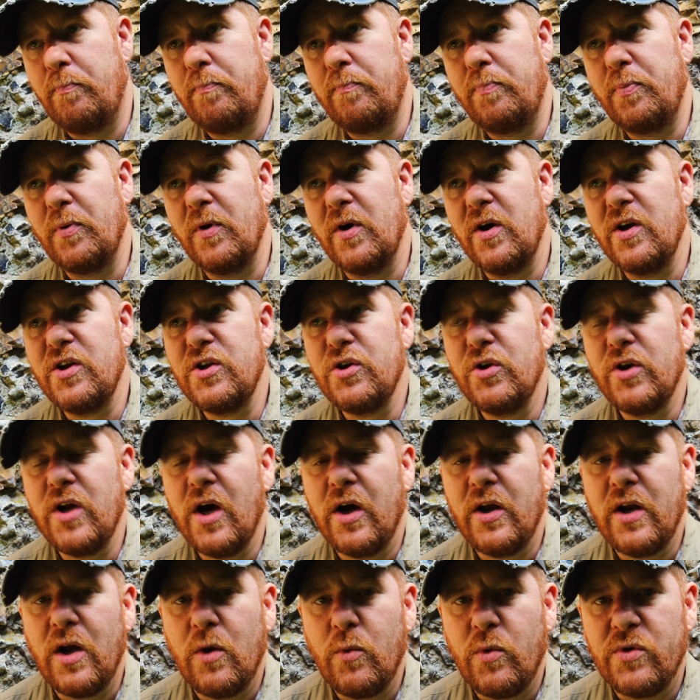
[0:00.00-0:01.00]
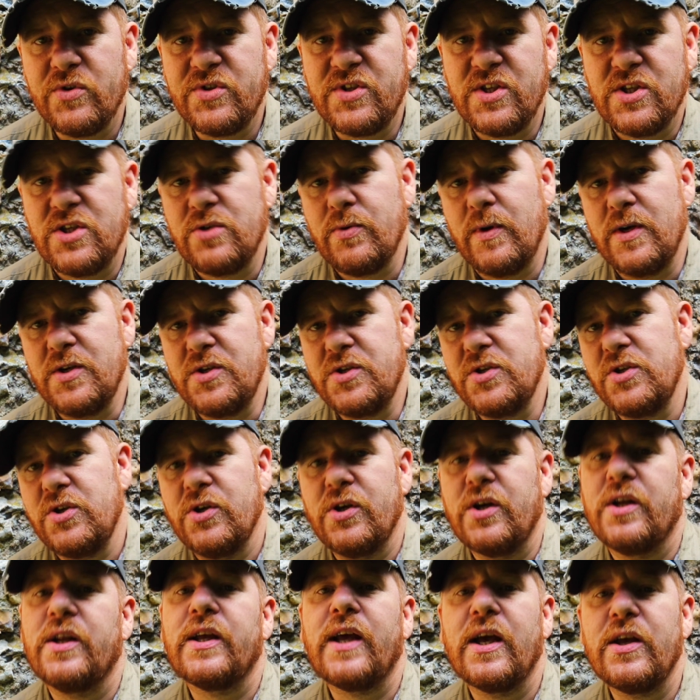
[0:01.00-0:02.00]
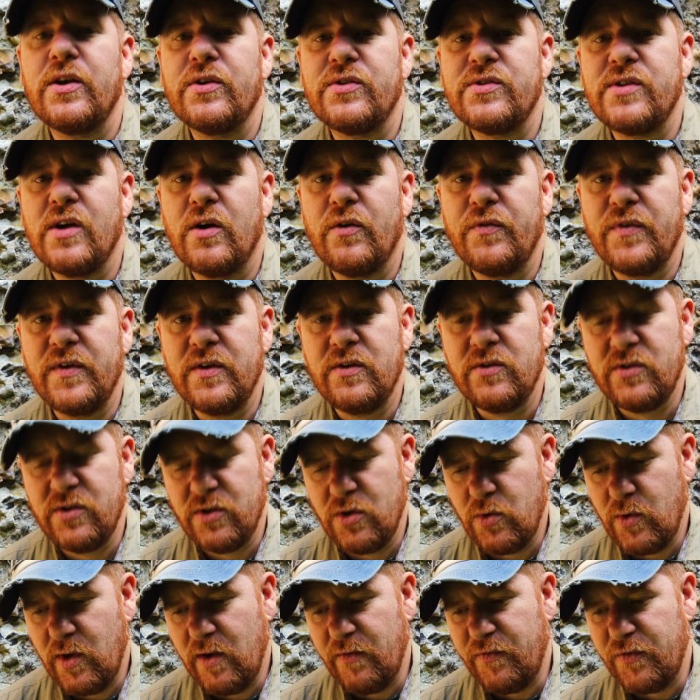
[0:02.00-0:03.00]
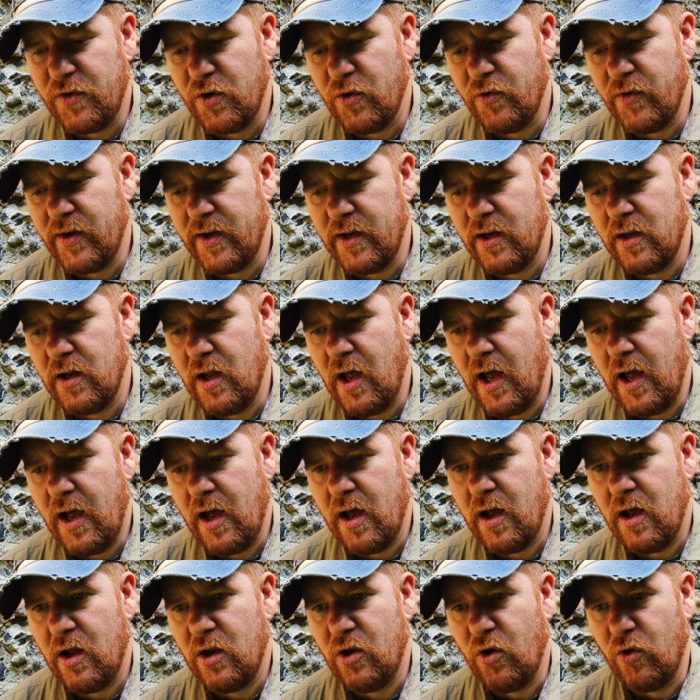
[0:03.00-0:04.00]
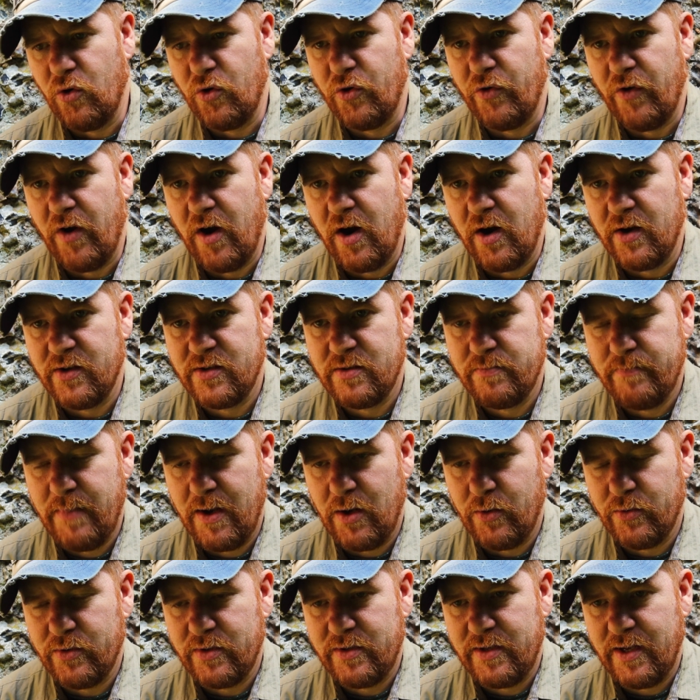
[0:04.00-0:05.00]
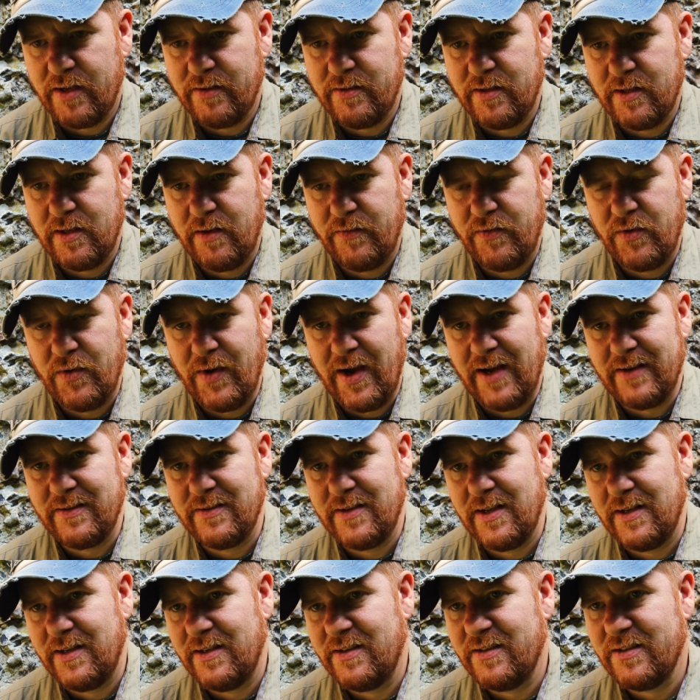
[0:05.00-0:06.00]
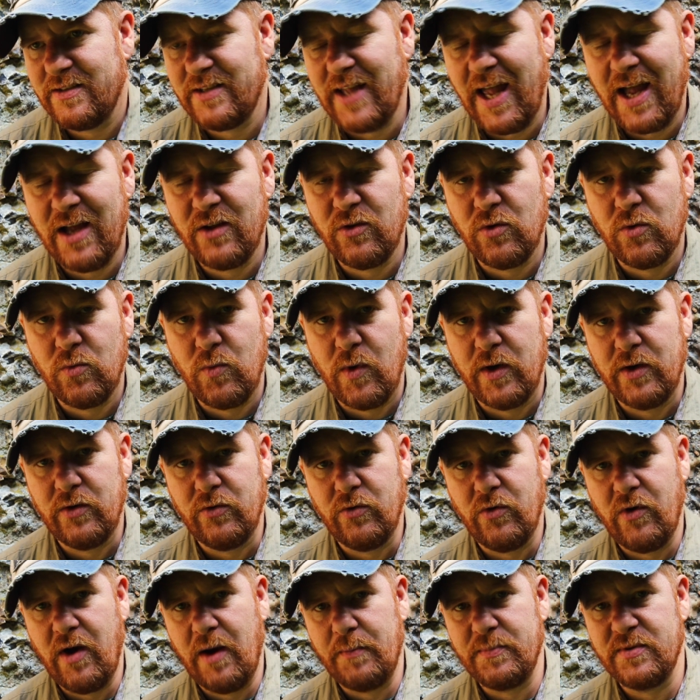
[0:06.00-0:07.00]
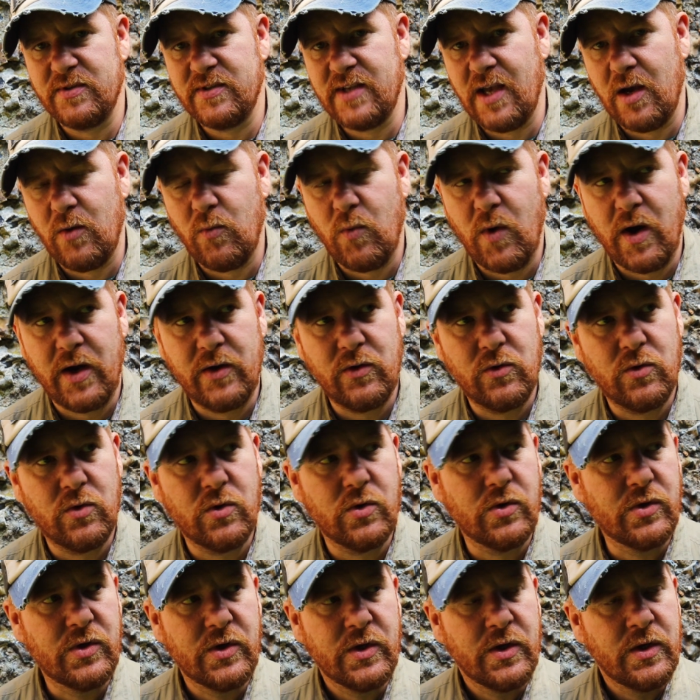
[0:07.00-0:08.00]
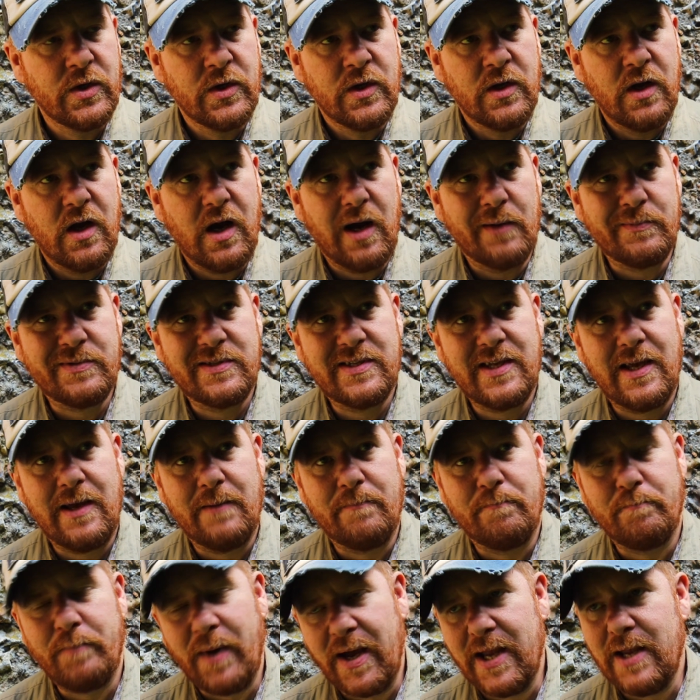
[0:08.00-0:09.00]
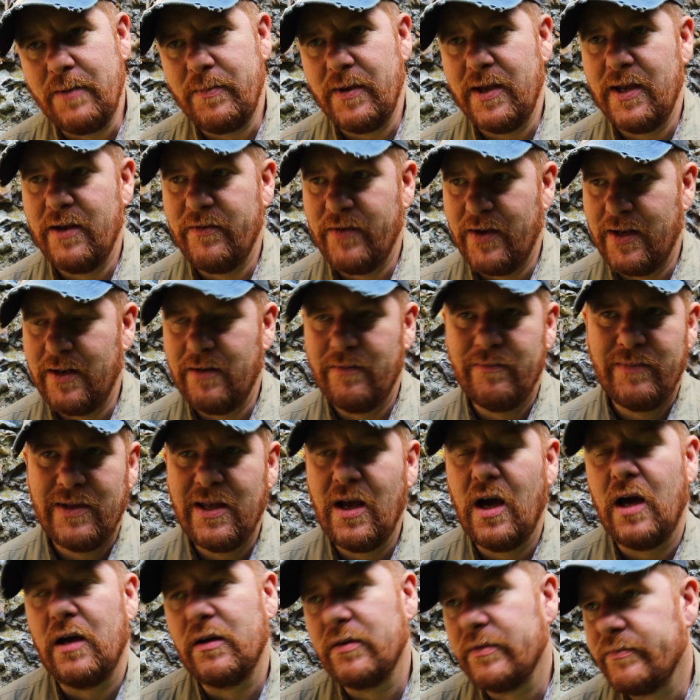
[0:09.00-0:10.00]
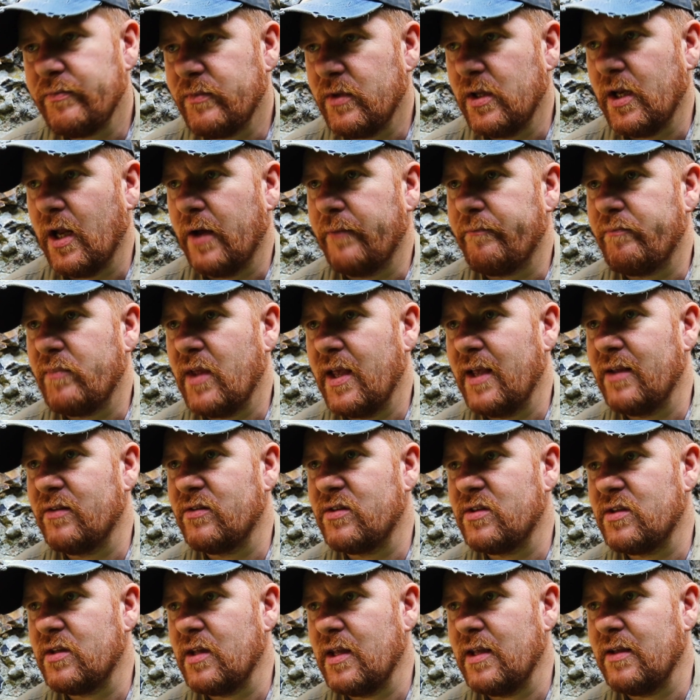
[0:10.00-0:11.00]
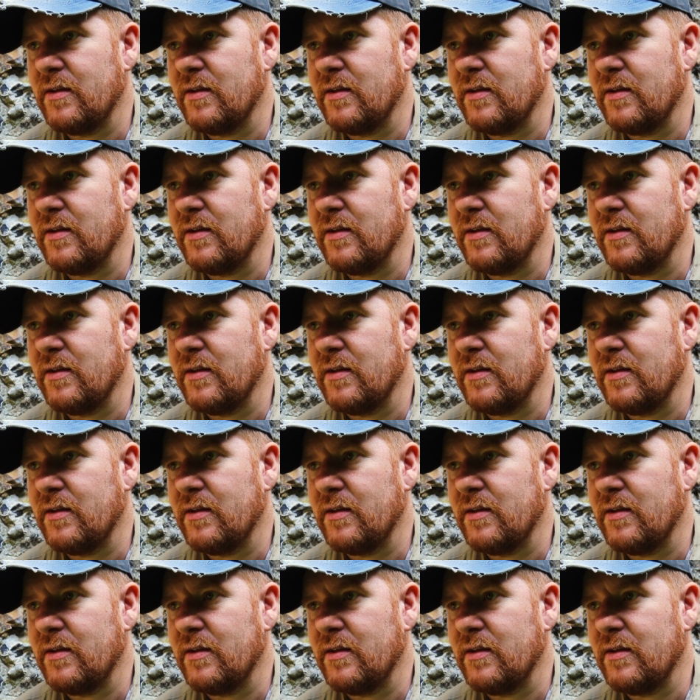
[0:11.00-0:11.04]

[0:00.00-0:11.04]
but you don't know what situation you're going to get yourself into if you're in long grass metal detecting. If you accidentally stand on one or upset a baby, and then you know, it's